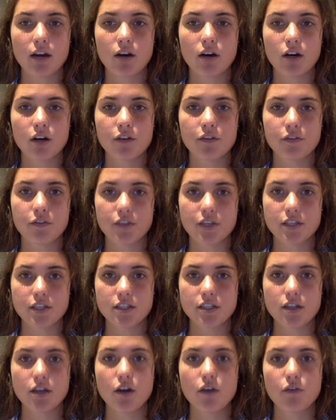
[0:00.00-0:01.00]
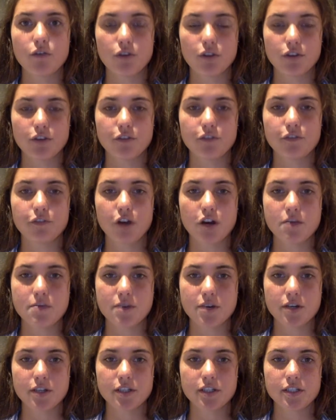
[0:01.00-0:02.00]
harvest for the
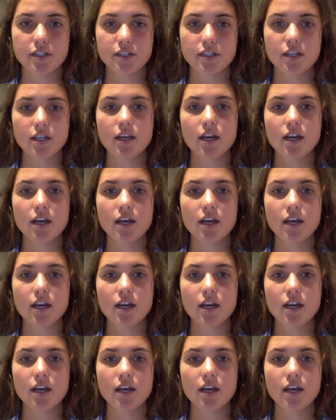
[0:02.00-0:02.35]
farmers.